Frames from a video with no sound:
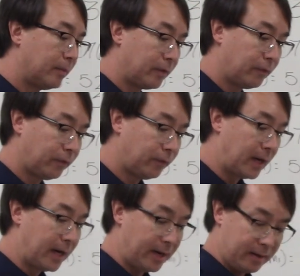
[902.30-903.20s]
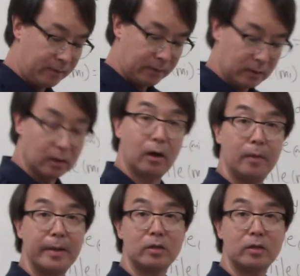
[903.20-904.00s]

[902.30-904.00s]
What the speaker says: 5 on page